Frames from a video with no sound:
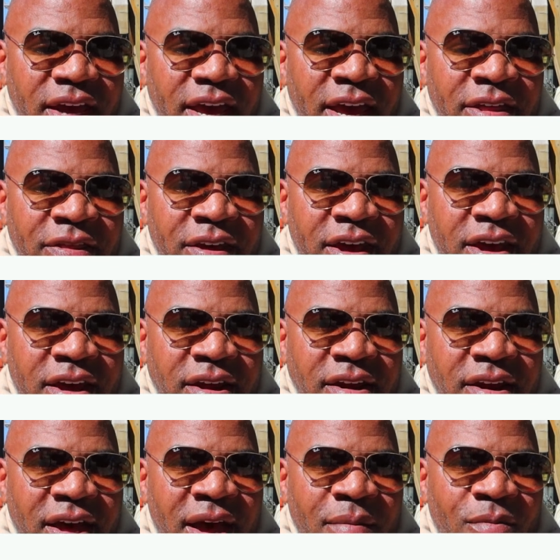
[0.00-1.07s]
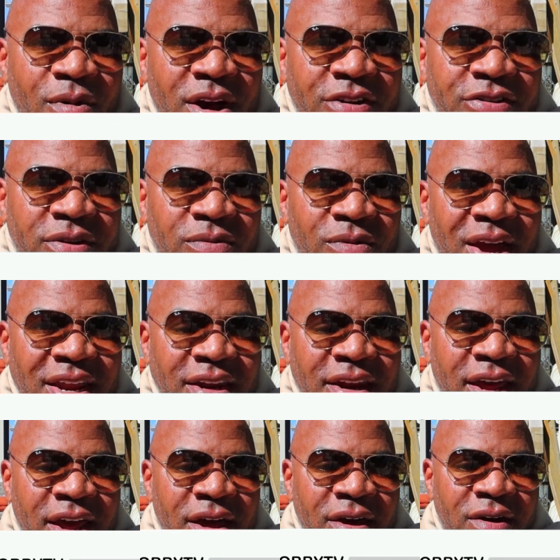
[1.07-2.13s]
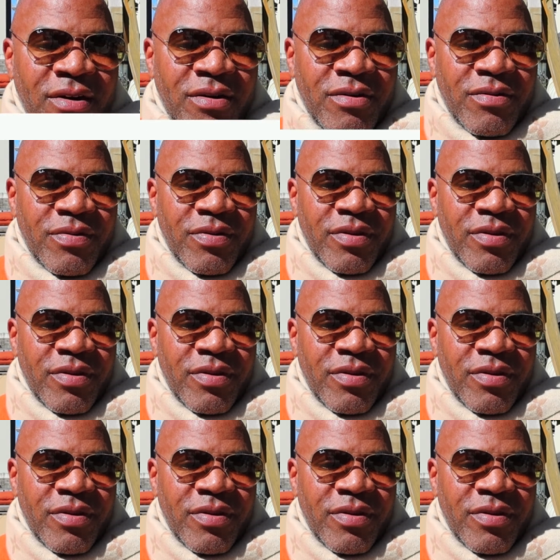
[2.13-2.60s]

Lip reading: And then I'm watching right now,